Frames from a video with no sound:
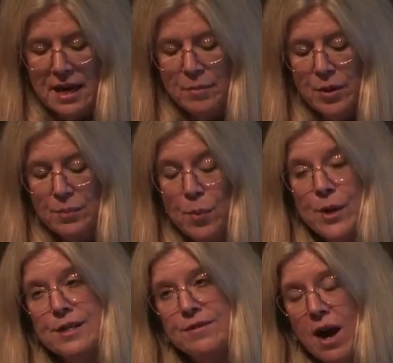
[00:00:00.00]
but a
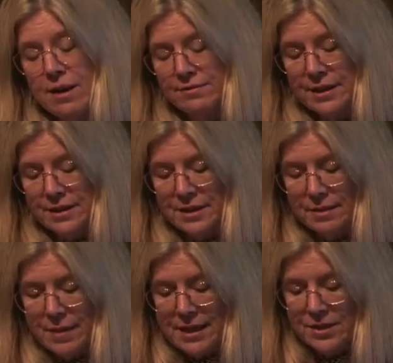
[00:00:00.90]
point of conflict in
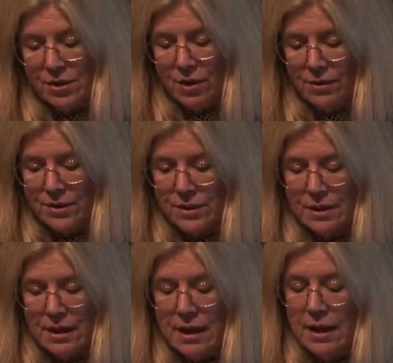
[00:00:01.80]
many songs,
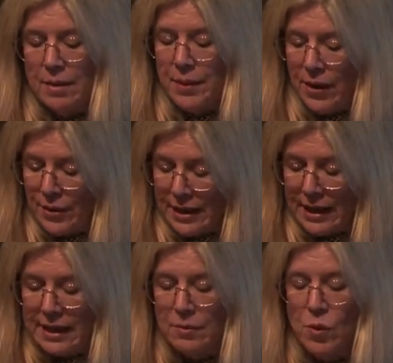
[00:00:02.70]

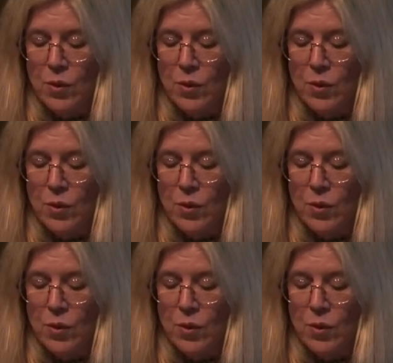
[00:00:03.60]
paralleling more